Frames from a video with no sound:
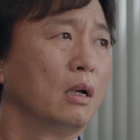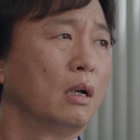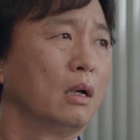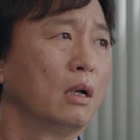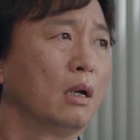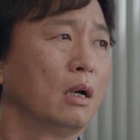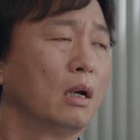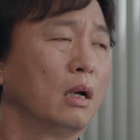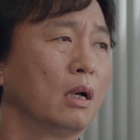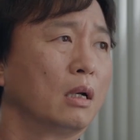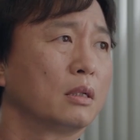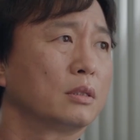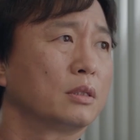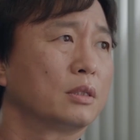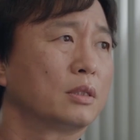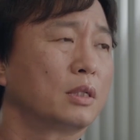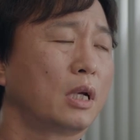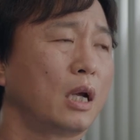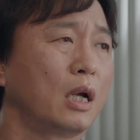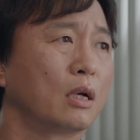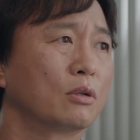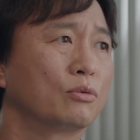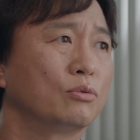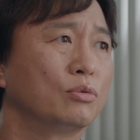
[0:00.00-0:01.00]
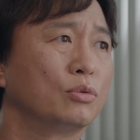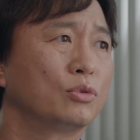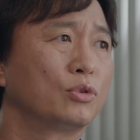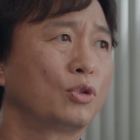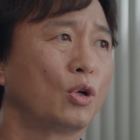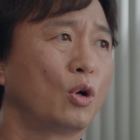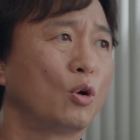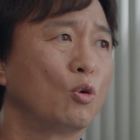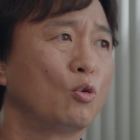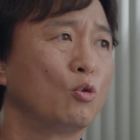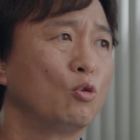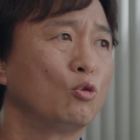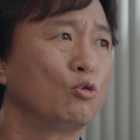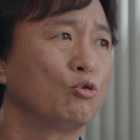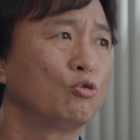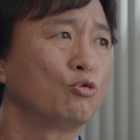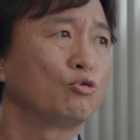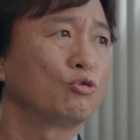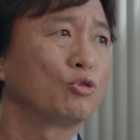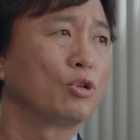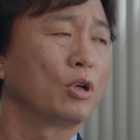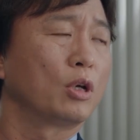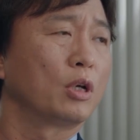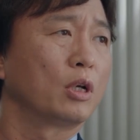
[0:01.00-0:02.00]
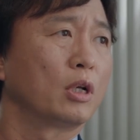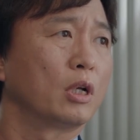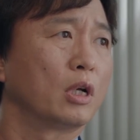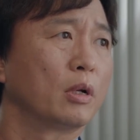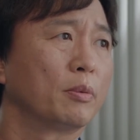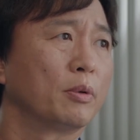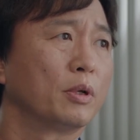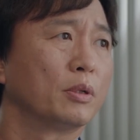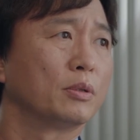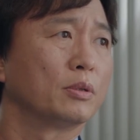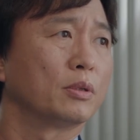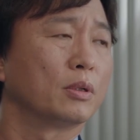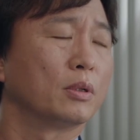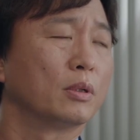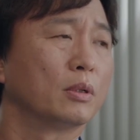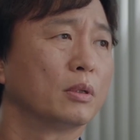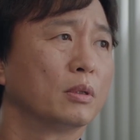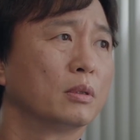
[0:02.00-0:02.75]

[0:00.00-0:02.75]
plans to replace Joo Eun-ho with Shim